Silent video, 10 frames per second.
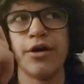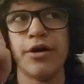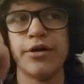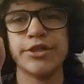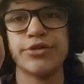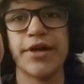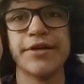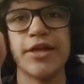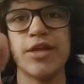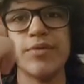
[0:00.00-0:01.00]

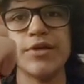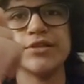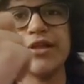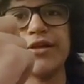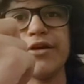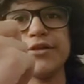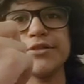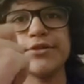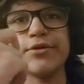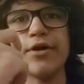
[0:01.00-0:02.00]
distract enemies, and then
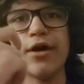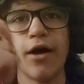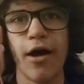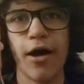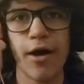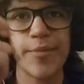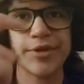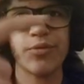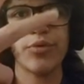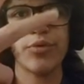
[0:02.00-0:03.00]
also
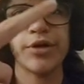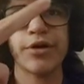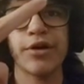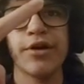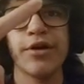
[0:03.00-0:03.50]
make them weaker